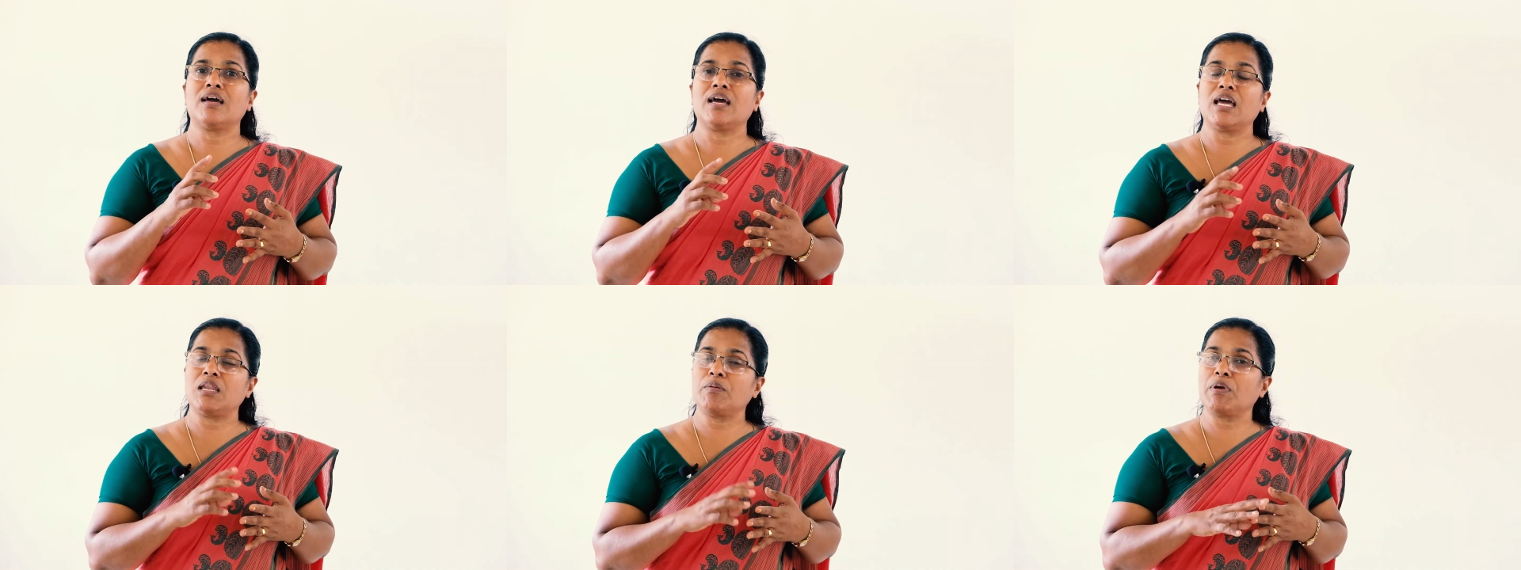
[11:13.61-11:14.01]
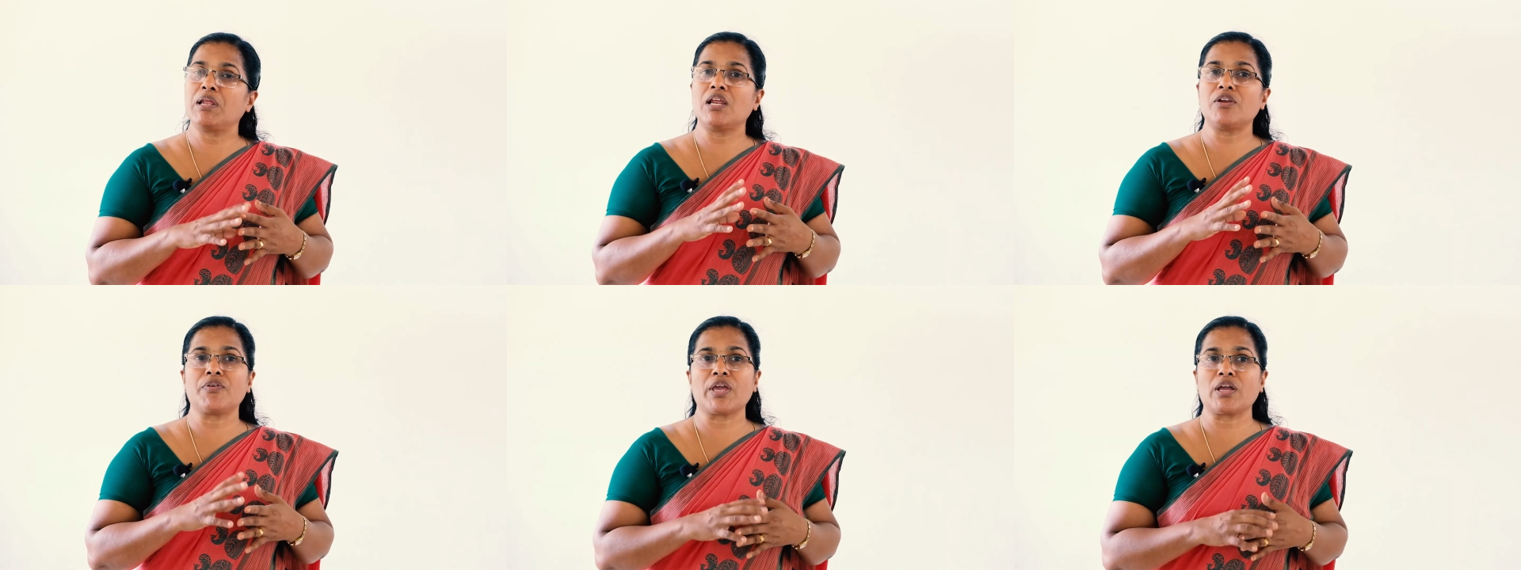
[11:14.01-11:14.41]
and
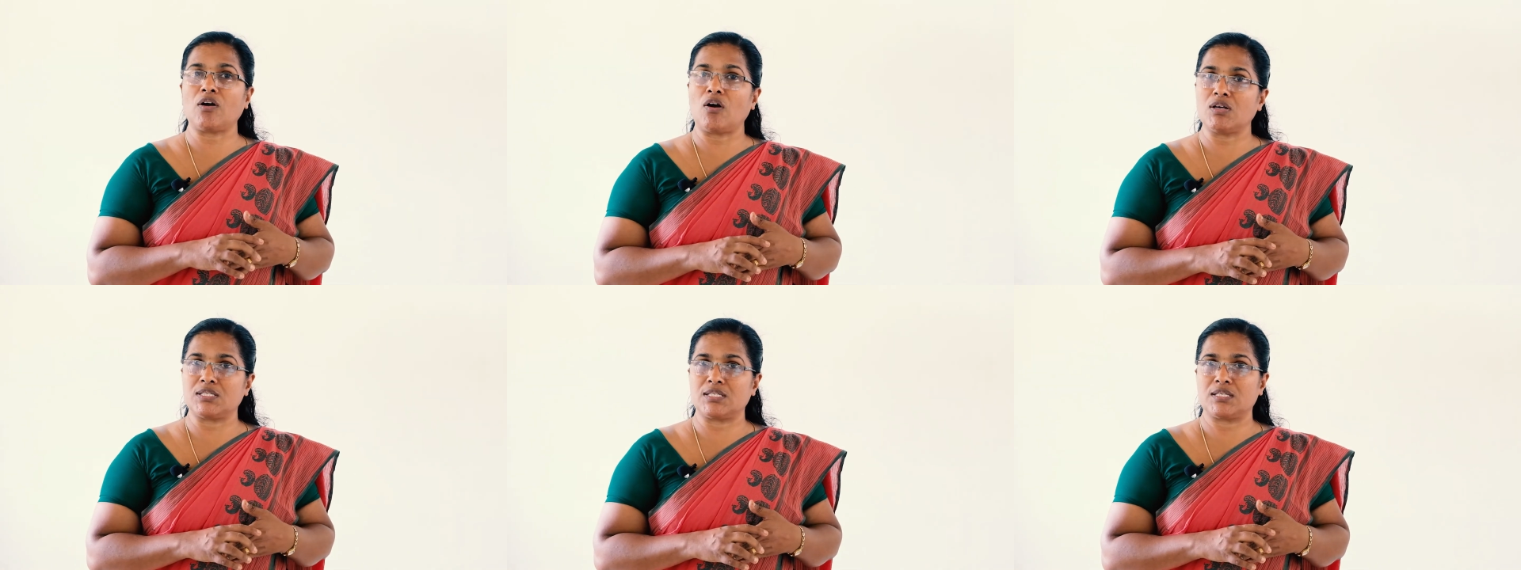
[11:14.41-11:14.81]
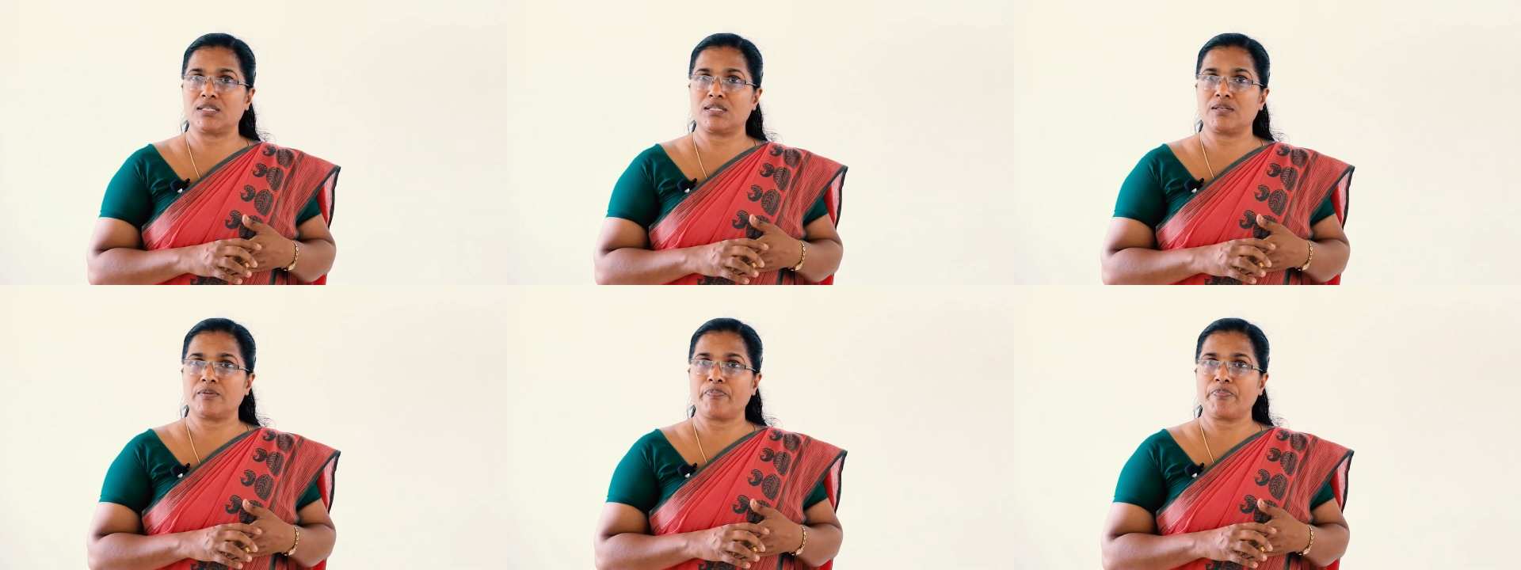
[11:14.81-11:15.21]
military
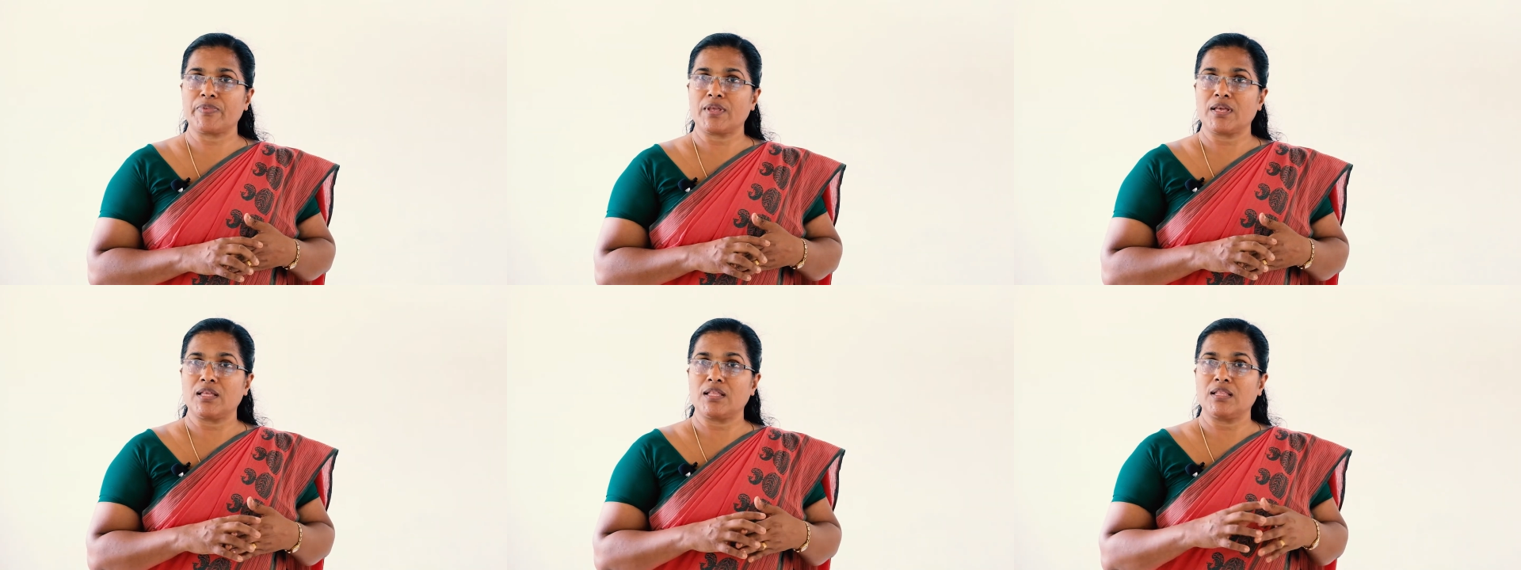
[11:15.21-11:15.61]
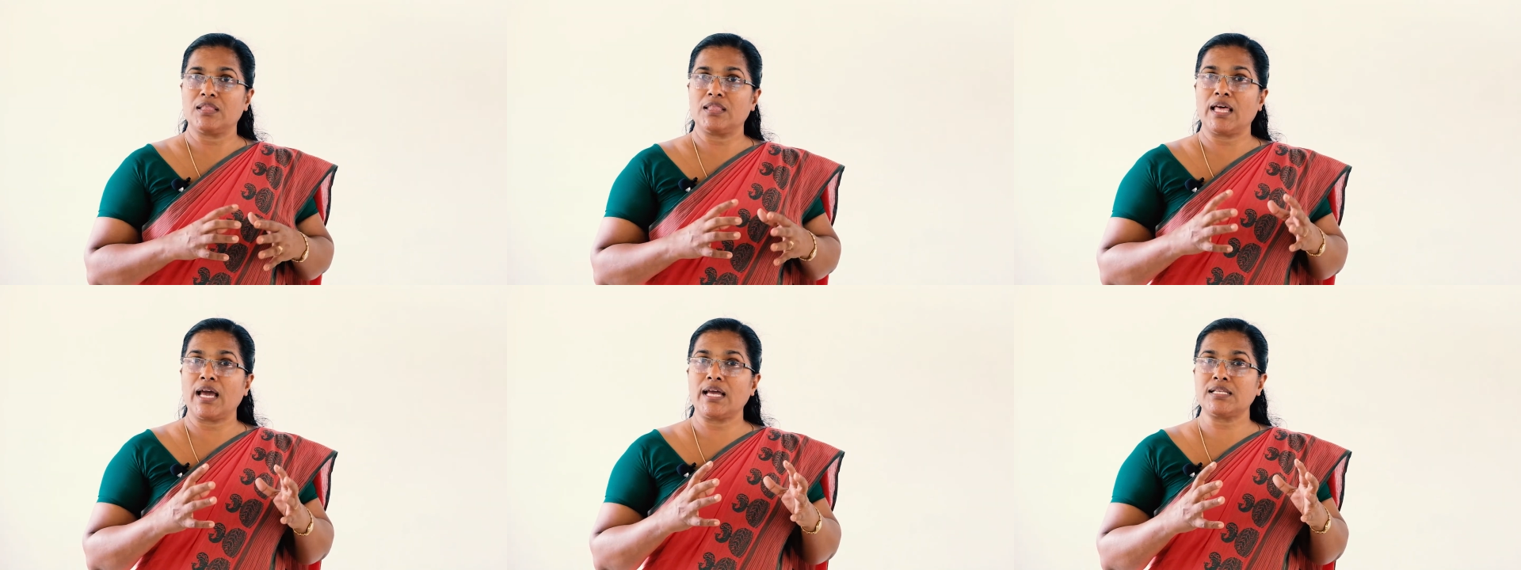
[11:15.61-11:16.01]
causes
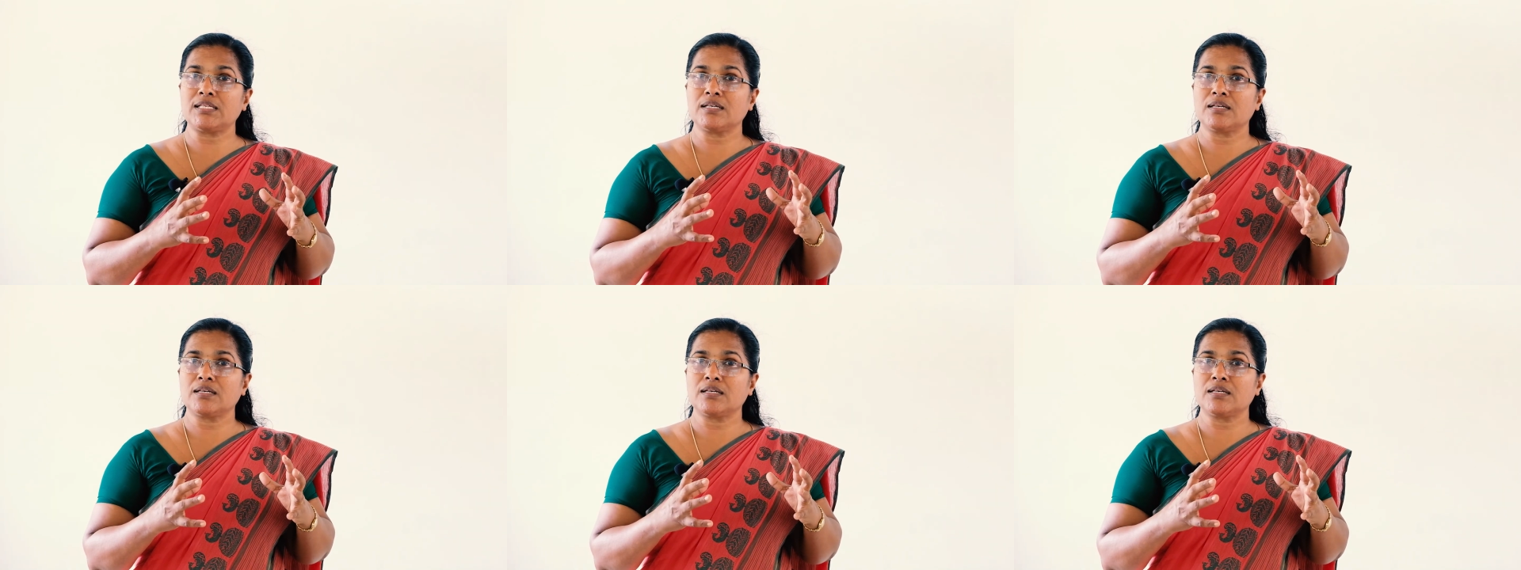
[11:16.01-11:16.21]
that